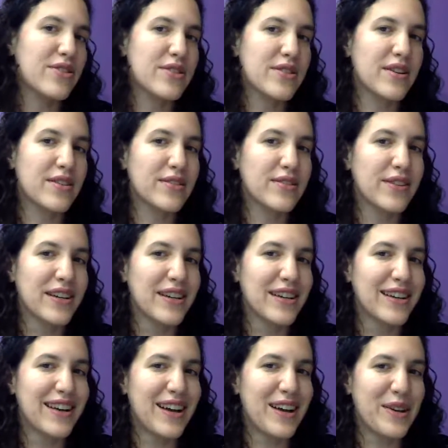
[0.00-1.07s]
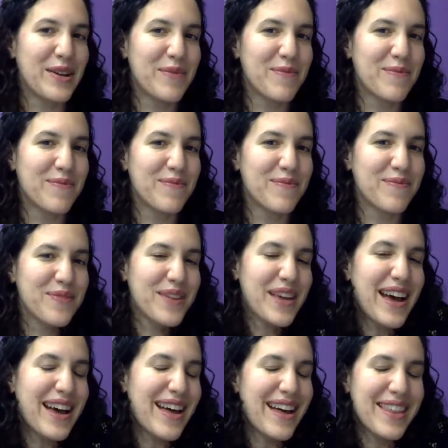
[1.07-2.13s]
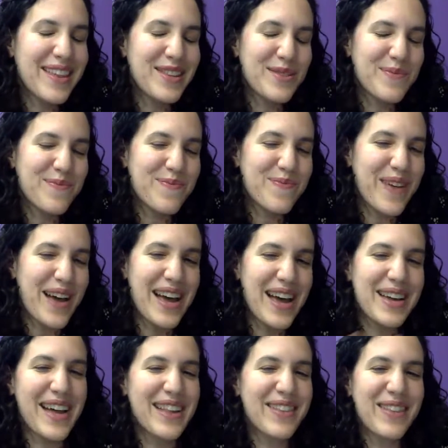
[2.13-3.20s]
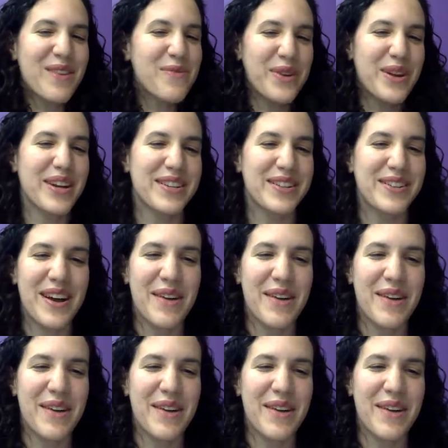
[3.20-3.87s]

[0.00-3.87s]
So, um, yeah, that's I, I, love what I do.